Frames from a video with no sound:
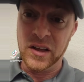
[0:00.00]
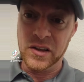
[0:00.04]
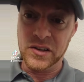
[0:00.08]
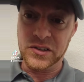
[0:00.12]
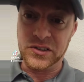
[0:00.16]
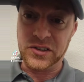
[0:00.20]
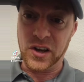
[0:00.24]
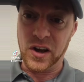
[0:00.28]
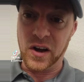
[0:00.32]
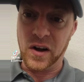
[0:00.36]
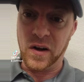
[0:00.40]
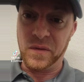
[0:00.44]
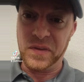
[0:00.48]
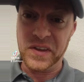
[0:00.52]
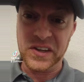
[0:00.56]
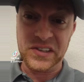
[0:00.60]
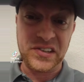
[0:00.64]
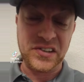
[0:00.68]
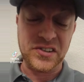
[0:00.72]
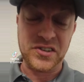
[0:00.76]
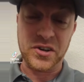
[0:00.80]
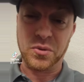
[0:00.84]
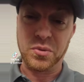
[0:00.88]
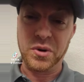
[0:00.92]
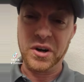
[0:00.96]
So,
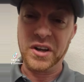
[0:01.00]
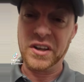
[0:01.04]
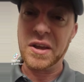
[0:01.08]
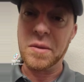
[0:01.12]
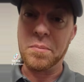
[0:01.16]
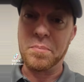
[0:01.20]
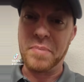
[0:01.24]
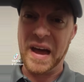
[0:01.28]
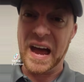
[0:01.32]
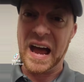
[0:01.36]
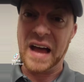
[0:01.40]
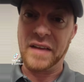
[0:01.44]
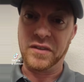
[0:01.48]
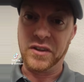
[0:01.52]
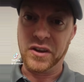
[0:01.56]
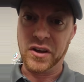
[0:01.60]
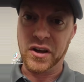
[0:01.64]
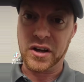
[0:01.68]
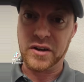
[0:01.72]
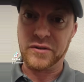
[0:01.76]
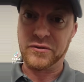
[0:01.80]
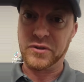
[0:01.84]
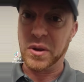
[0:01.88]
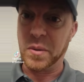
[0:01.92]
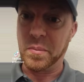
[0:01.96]
this is a really bad
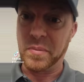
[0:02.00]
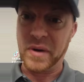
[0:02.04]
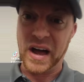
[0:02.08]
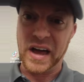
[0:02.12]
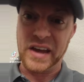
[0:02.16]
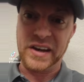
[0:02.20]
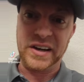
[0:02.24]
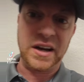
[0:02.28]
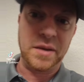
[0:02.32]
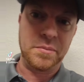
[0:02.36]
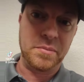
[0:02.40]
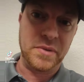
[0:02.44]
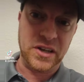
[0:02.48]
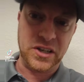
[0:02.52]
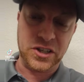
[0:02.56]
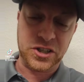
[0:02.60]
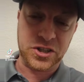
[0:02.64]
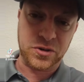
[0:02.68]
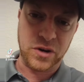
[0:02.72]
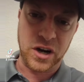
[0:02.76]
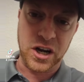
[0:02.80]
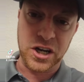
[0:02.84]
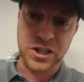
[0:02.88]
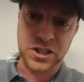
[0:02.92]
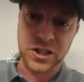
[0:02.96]
look for the Biden
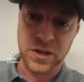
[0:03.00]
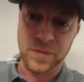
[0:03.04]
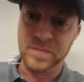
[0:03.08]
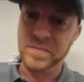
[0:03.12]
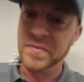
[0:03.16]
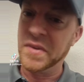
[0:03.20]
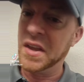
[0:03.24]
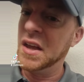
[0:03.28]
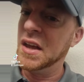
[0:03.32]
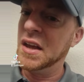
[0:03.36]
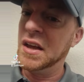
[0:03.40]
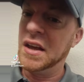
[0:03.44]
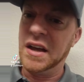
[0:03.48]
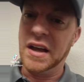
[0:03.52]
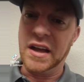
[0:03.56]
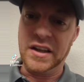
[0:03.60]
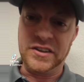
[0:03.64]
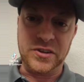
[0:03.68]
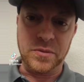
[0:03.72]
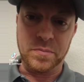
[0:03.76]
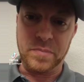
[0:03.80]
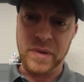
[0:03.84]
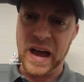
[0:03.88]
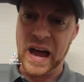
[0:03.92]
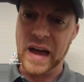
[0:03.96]
administration.
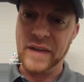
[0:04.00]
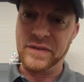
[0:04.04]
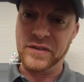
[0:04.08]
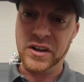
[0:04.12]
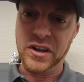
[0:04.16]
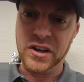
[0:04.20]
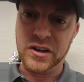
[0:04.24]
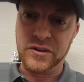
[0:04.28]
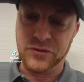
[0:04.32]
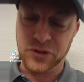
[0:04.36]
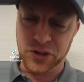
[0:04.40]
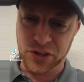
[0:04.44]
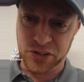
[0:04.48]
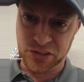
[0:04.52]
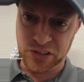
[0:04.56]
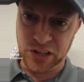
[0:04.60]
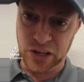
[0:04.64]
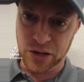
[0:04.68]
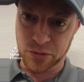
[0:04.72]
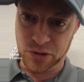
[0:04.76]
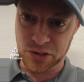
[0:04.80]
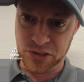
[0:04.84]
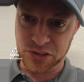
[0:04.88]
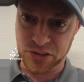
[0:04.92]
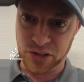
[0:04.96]
It's a bad look for the
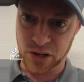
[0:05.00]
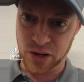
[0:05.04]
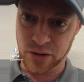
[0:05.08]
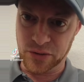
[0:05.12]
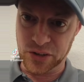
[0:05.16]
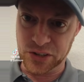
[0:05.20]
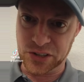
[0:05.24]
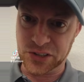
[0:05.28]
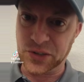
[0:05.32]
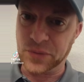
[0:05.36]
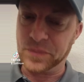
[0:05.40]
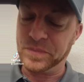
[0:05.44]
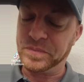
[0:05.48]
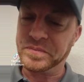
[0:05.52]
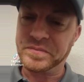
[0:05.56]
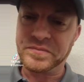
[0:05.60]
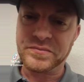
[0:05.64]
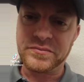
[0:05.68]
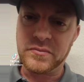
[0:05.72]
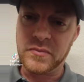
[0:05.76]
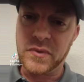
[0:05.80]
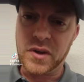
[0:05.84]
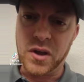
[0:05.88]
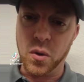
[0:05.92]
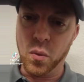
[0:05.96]
Secret Service.
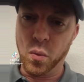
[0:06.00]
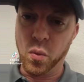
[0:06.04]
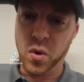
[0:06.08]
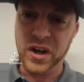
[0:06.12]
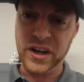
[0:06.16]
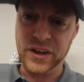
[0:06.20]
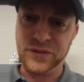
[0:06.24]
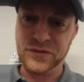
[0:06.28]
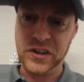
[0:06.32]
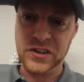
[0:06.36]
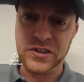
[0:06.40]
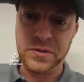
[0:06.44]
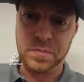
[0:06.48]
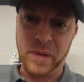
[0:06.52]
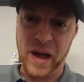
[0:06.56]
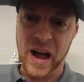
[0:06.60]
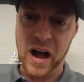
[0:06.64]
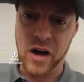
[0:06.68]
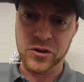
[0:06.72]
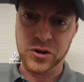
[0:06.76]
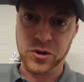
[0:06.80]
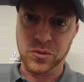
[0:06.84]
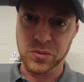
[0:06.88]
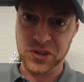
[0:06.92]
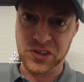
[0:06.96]
What if this
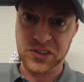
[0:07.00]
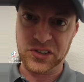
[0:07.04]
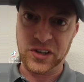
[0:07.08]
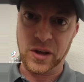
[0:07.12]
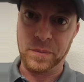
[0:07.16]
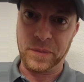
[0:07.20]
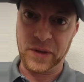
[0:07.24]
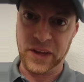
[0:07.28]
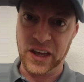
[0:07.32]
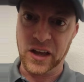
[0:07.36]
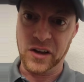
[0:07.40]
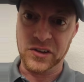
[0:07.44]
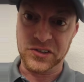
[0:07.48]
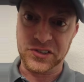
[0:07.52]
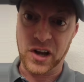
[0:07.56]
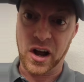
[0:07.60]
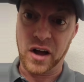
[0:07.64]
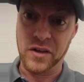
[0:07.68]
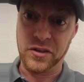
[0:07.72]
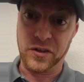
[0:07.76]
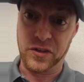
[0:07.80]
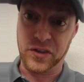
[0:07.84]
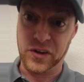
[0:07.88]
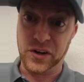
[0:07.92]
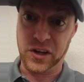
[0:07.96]
powder was something else
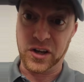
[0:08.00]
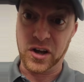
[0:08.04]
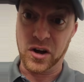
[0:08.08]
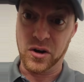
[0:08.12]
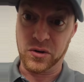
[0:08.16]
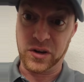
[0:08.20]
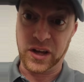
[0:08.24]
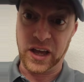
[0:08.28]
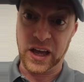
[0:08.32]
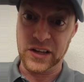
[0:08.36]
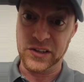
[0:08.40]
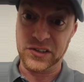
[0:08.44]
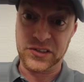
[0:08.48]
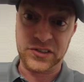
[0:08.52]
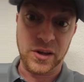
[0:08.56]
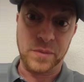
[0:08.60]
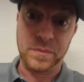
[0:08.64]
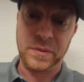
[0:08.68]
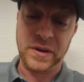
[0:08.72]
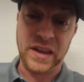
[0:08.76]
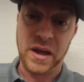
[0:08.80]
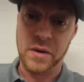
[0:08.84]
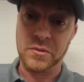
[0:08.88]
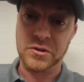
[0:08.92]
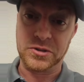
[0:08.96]
other than cocaine,
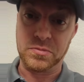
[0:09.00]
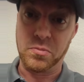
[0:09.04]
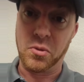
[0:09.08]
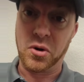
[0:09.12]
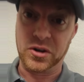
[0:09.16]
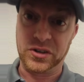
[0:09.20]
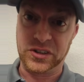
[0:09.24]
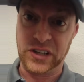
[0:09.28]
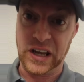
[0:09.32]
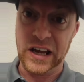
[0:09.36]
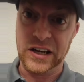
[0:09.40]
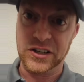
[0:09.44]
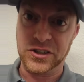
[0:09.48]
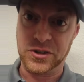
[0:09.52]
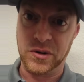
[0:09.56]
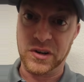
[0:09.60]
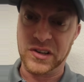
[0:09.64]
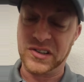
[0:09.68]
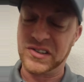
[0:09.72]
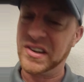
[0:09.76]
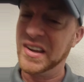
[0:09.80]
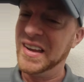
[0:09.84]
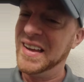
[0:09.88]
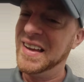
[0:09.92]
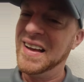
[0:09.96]
something that was more
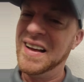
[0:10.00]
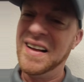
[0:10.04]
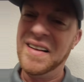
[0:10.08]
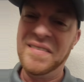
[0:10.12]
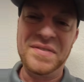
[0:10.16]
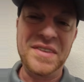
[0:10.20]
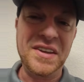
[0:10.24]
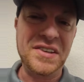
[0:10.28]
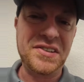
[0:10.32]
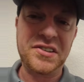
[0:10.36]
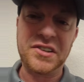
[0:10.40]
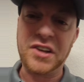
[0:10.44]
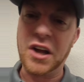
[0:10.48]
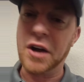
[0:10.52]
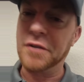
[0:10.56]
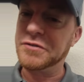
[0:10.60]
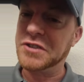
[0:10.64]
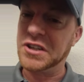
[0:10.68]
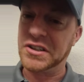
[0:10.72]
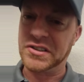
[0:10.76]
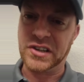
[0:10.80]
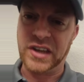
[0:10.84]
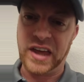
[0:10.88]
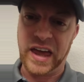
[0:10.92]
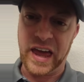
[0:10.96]
dangerous? This stuff
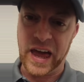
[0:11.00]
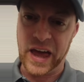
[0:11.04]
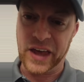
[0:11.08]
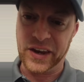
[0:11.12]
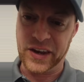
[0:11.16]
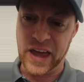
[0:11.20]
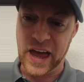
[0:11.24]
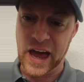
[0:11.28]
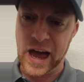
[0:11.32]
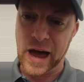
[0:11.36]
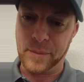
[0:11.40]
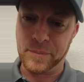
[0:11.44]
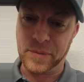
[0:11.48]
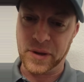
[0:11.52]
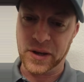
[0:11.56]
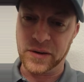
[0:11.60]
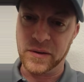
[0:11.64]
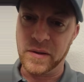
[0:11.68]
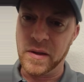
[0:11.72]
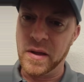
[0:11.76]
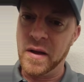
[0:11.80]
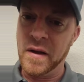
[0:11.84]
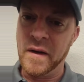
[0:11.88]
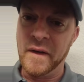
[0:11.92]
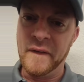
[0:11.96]
just can't
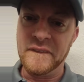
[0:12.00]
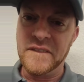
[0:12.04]
happen.